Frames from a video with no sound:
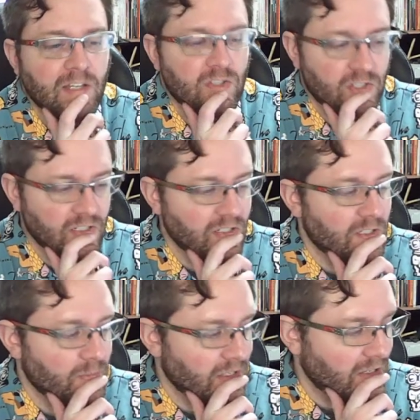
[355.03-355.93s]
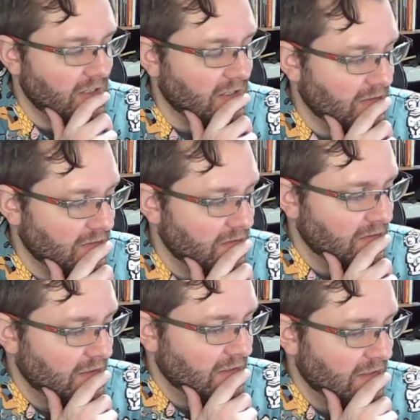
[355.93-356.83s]
Chili spaghetti.
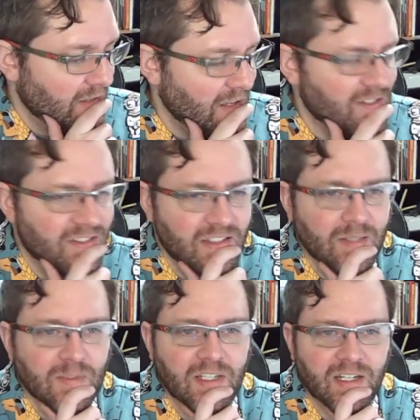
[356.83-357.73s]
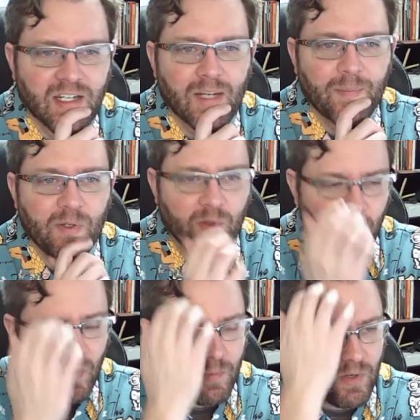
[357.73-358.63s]
That actually seems like a combo that would
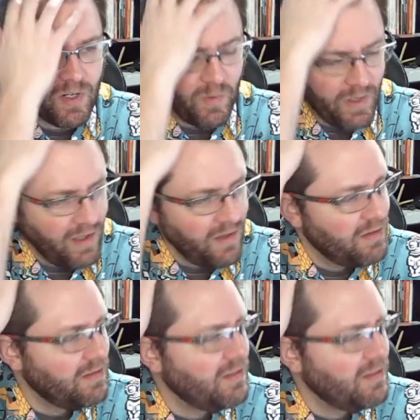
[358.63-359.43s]
work pretty well.